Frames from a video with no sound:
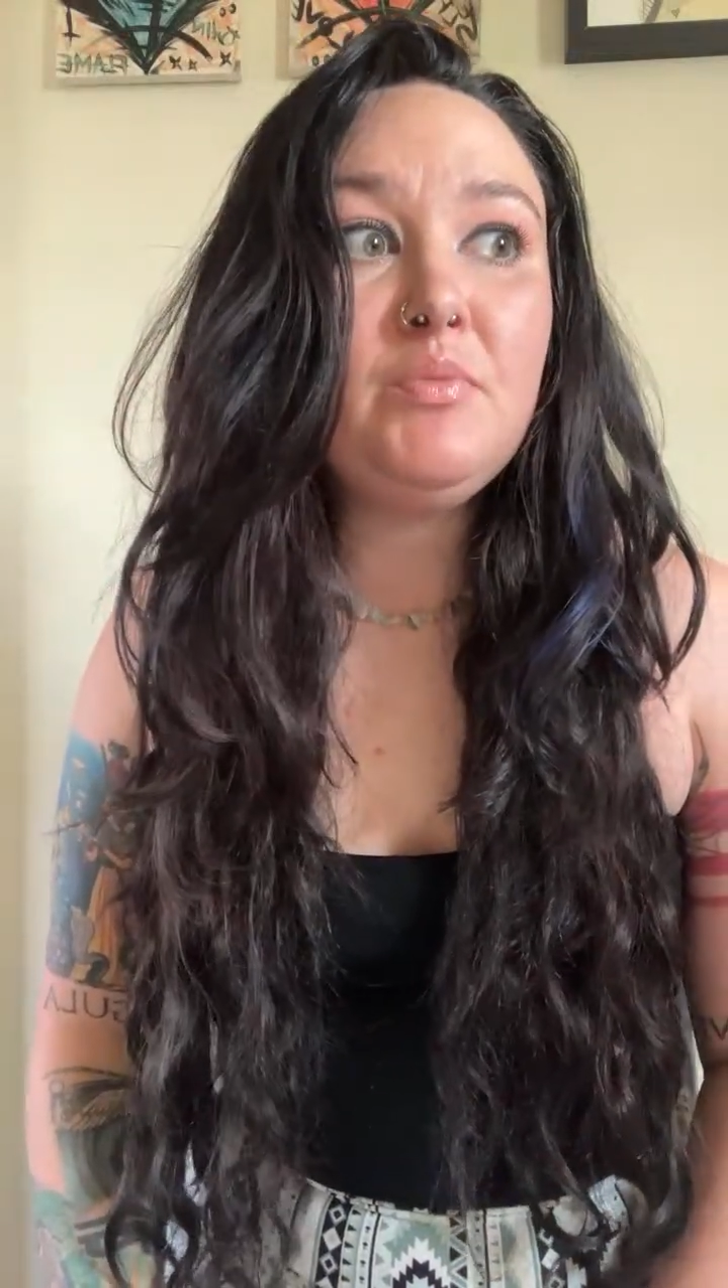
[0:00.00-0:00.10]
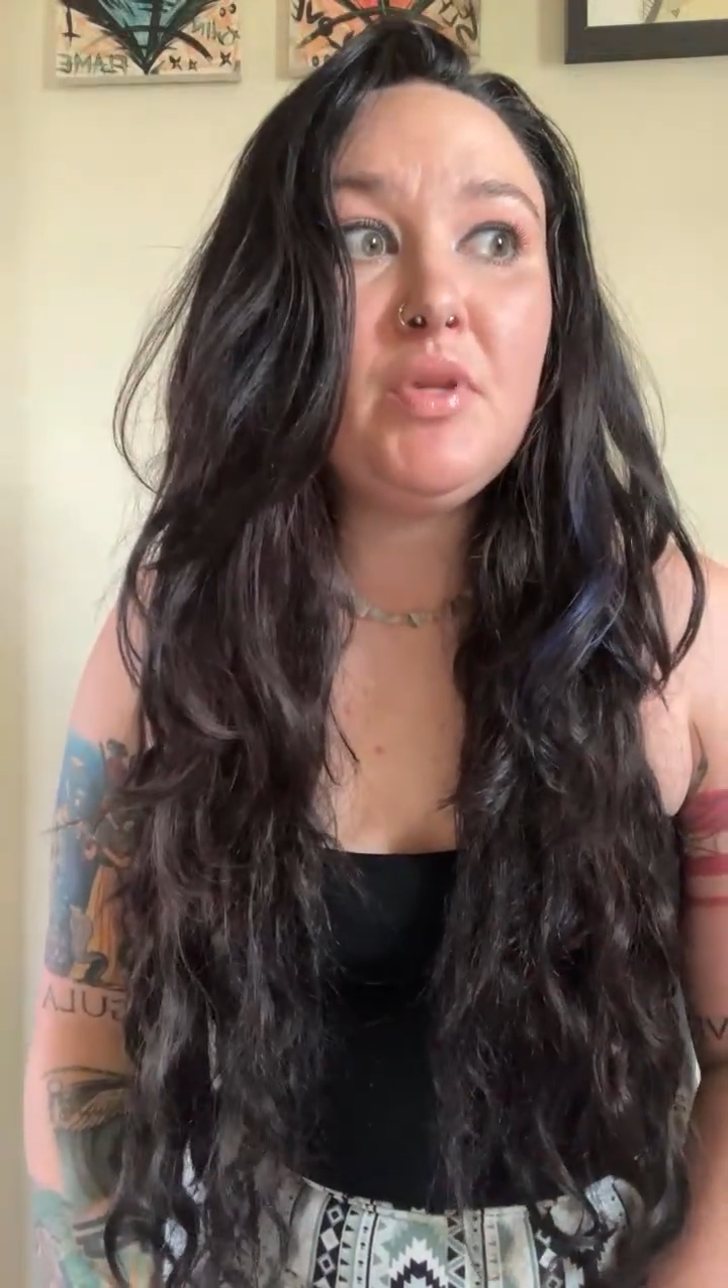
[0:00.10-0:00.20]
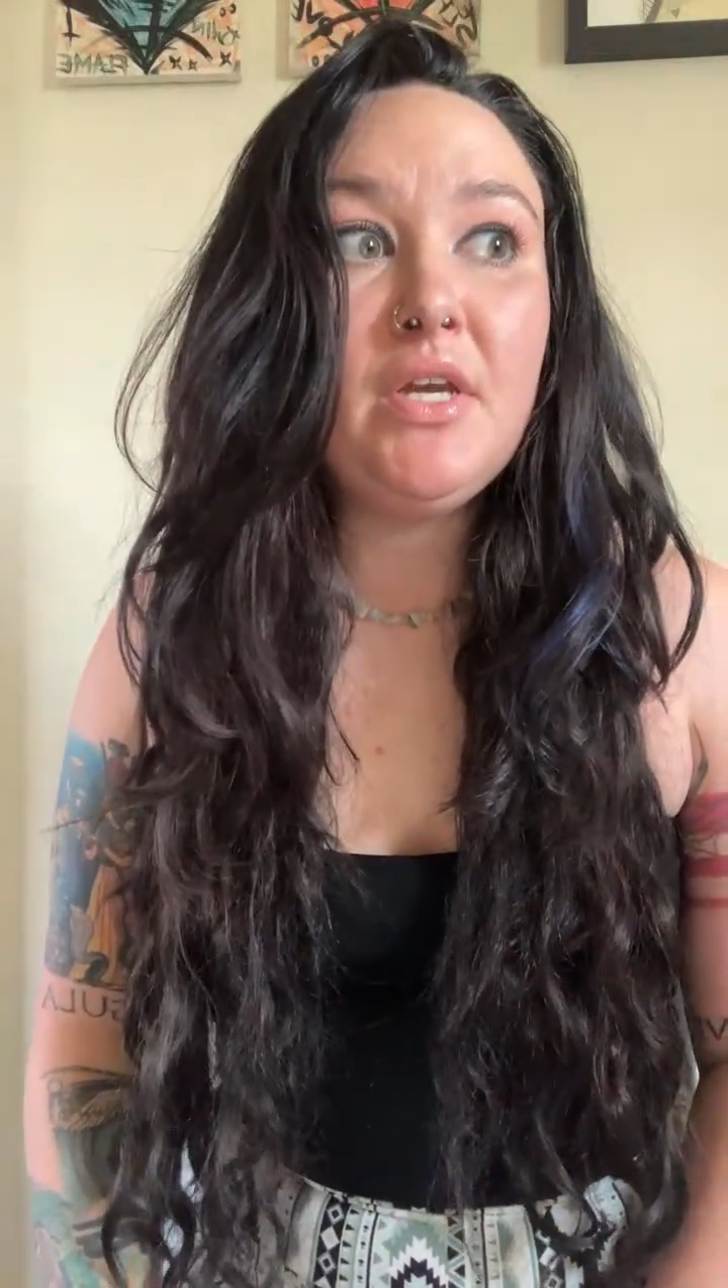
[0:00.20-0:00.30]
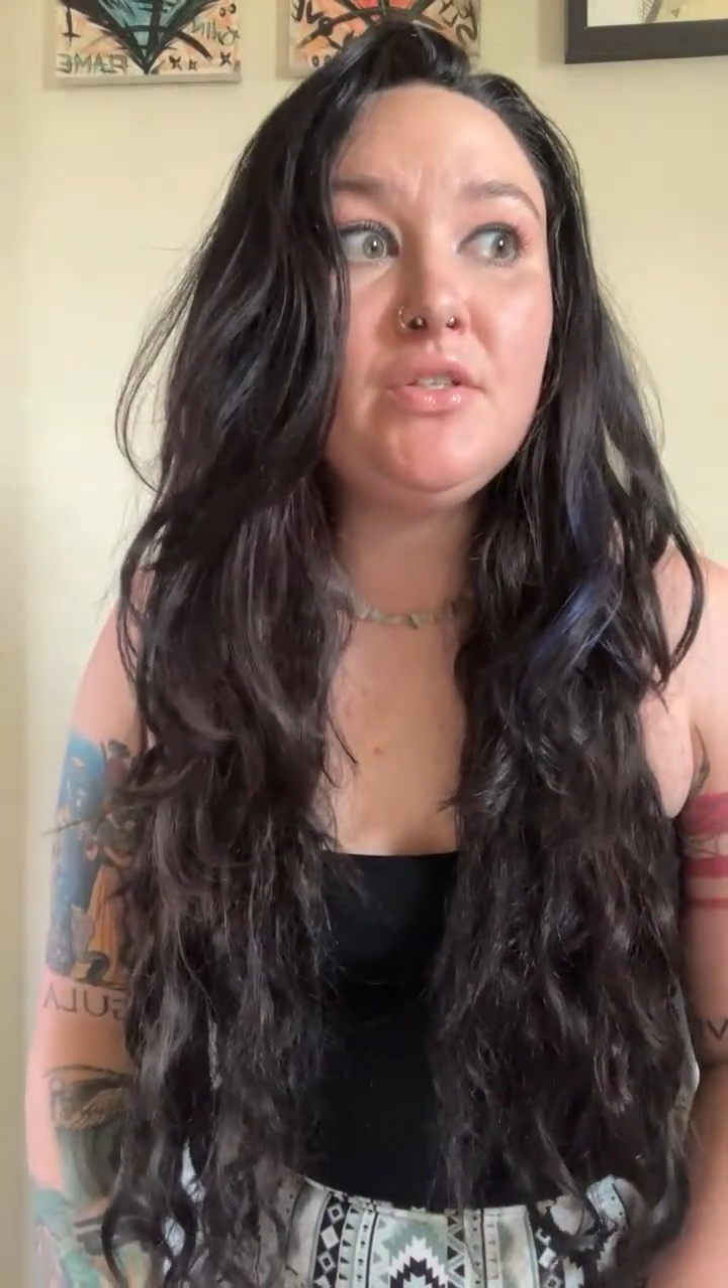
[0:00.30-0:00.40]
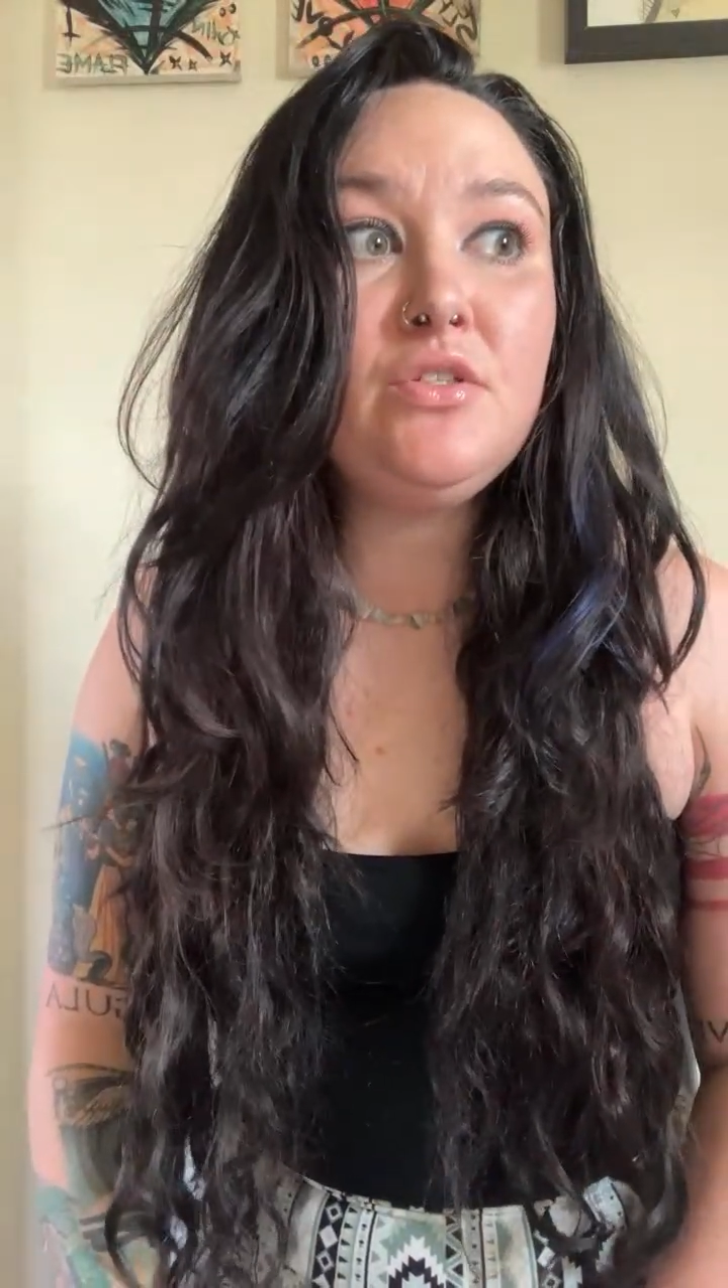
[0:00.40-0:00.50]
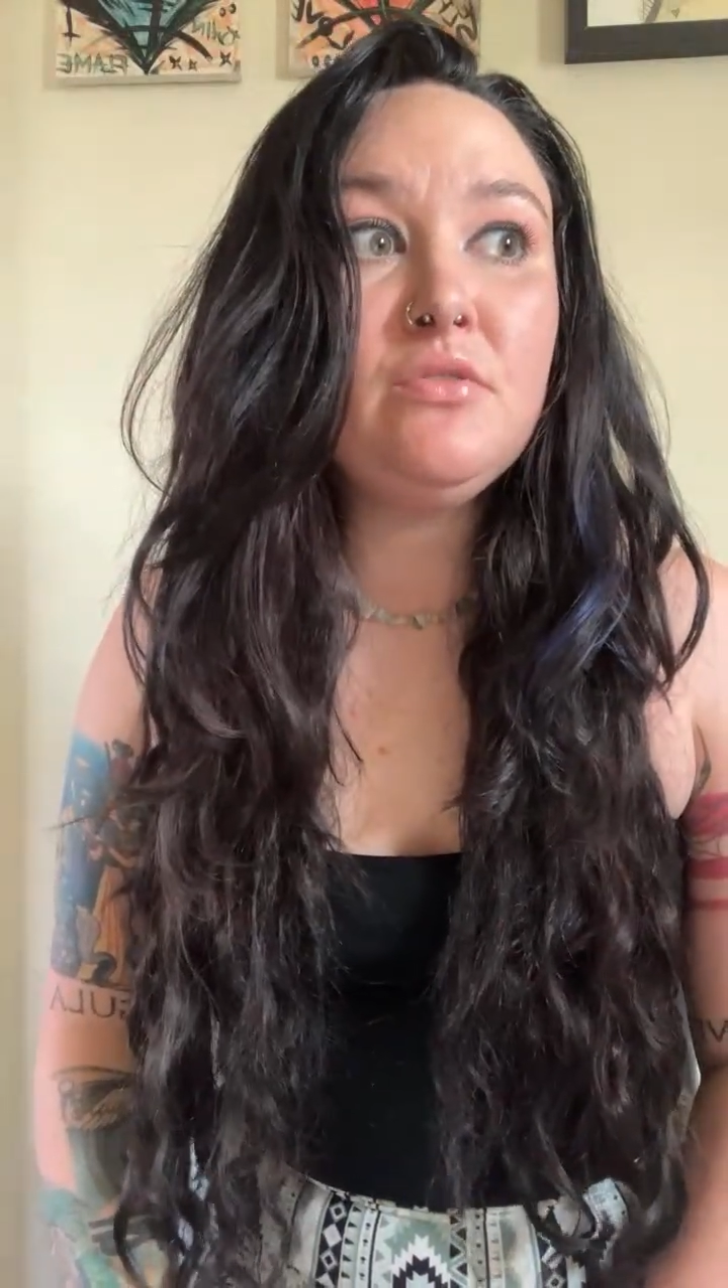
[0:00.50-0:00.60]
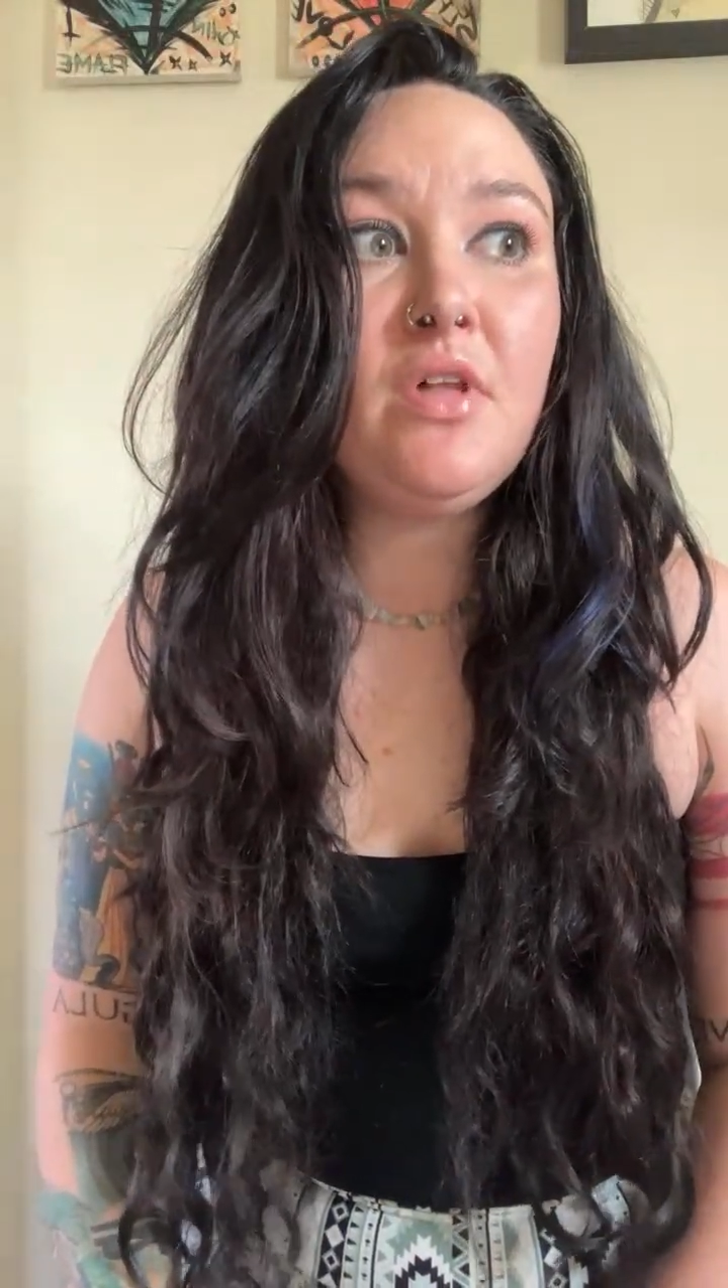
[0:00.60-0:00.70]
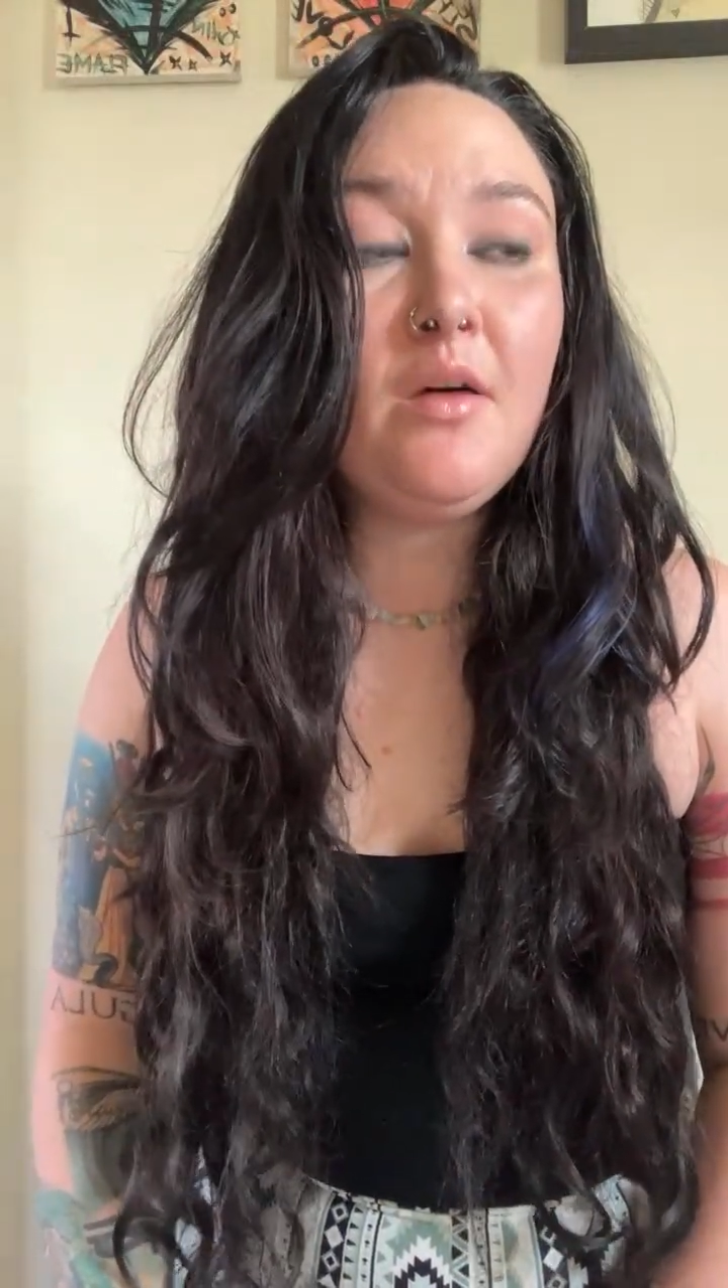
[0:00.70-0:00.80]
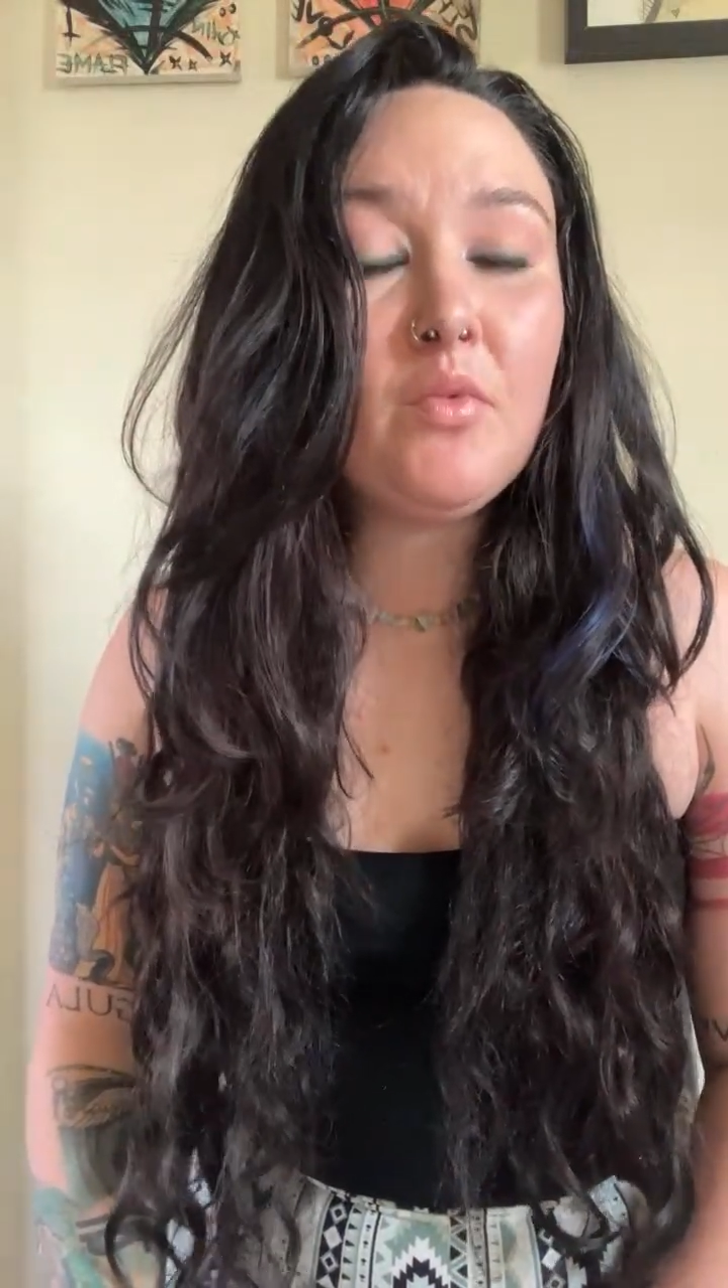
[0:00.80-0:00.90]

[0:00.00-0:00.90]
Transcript: plan to do a lot